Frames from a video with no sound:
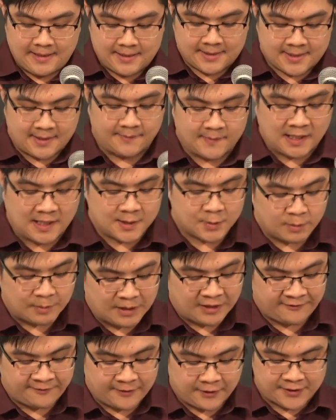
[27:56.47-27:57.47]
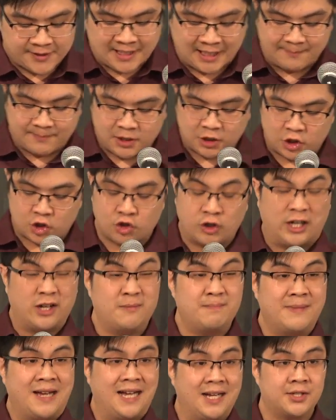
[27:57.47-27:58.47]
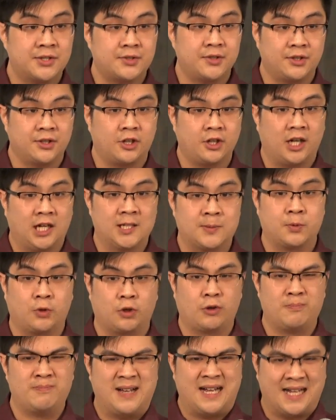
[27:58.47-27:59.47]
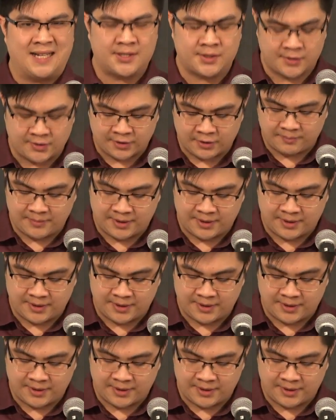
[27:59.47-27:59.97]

Sometimes we may feel tempted to try to master the gospel or master the